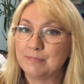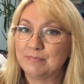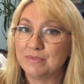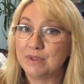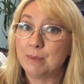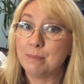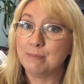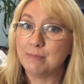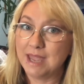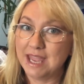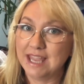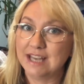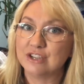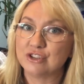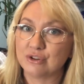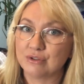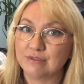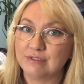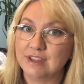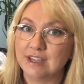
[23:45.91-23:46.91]
the
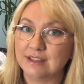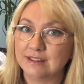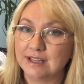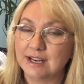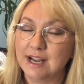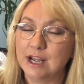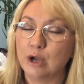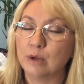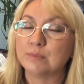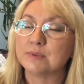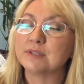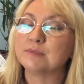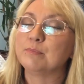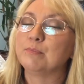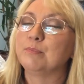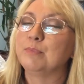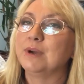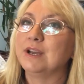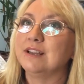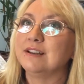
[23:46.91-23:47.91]
major thing that helps,
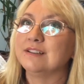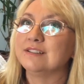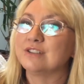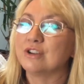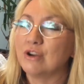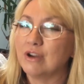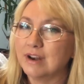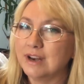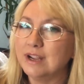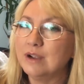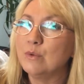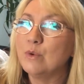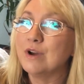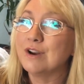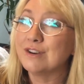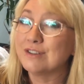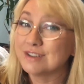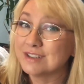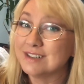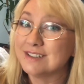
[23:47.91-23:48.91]
but tonic
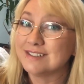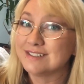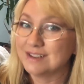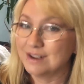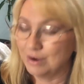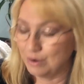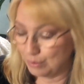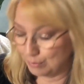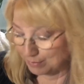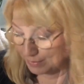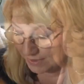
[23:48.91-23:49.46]
water does help.